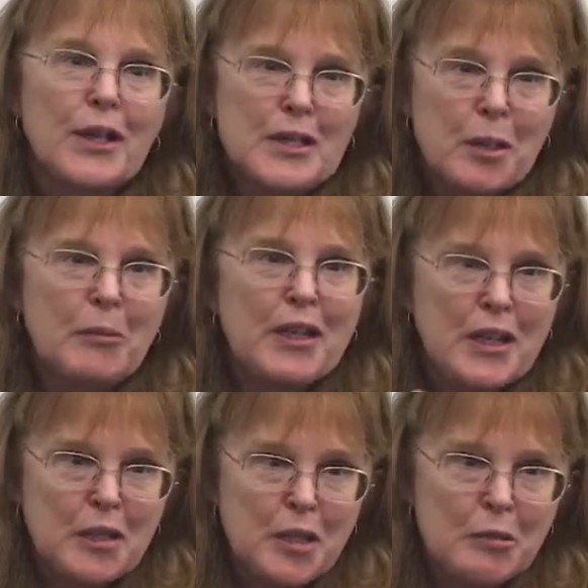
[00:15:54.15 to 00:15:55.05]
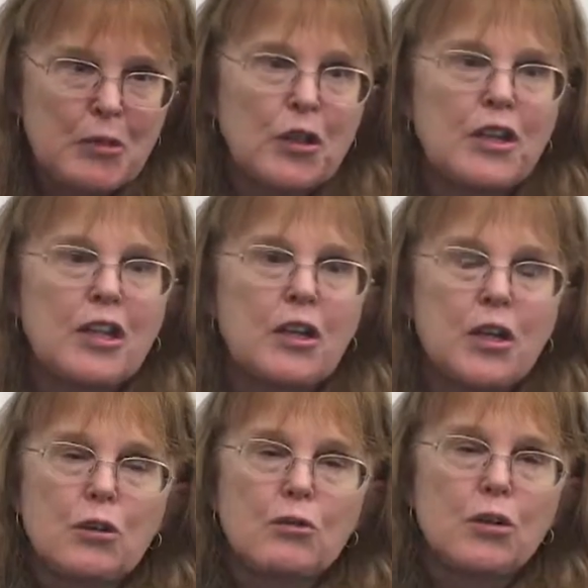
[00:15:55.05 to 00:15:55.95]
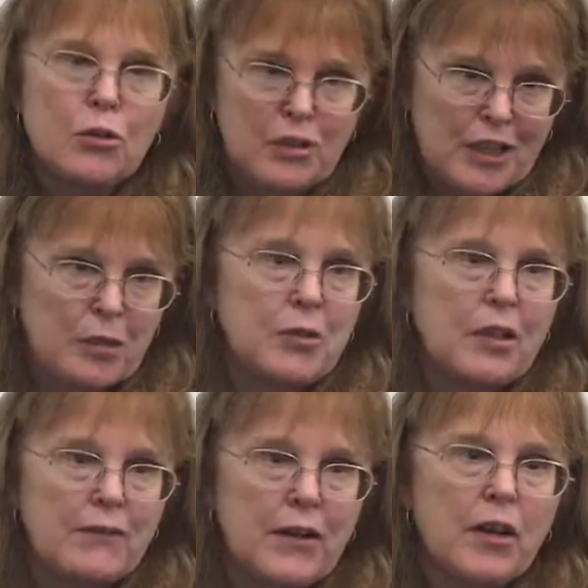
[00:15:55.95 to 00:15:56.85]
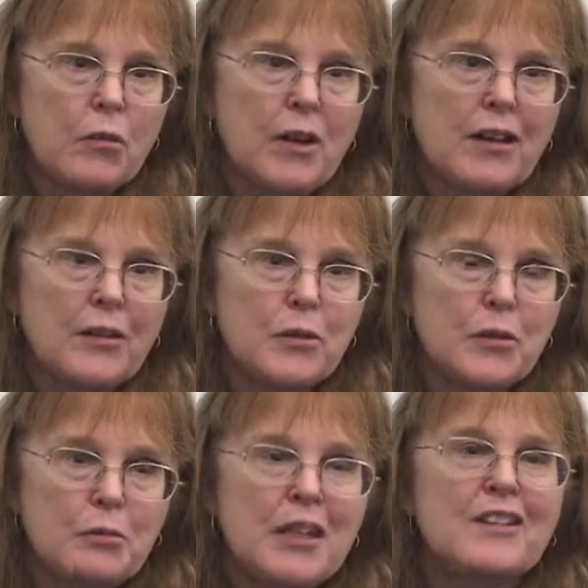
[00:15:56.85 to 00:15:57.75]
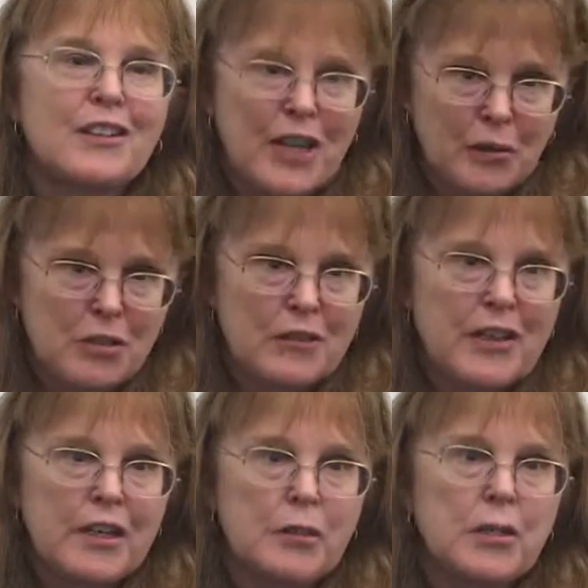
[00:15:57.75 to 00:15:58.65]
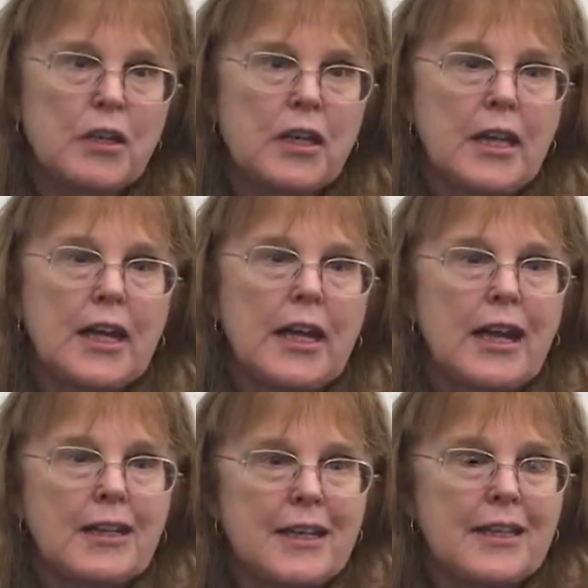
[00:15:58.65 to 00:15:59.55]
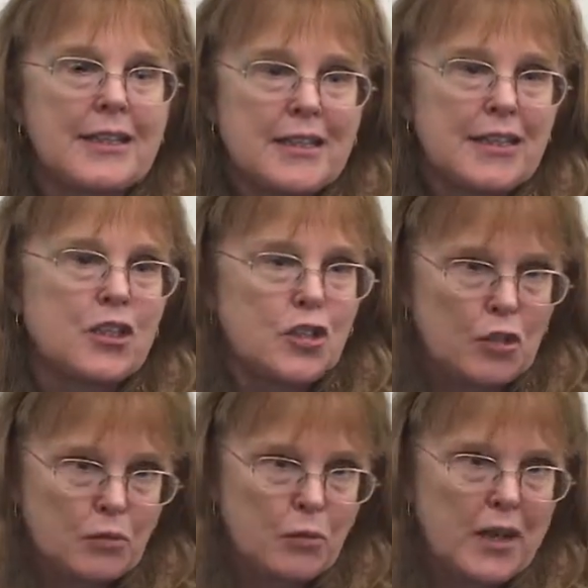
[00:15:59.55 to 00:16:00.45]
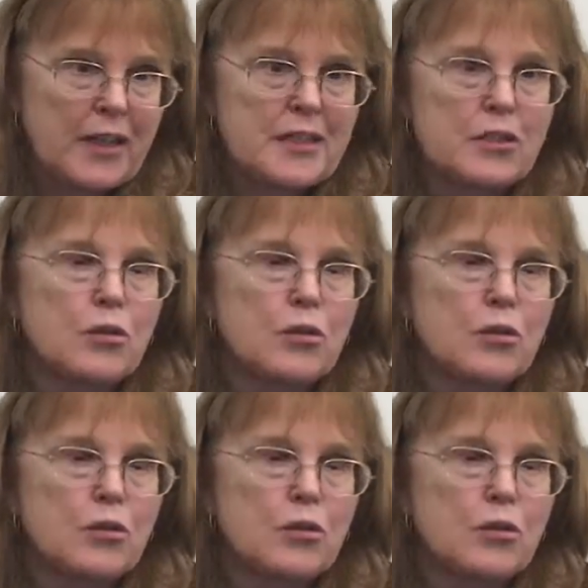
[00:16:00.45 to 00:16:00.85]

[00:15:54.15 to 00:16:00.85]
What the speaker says: Somebody in the community who knows that community very well, who speaks the language of that community, and can assist in certain ways in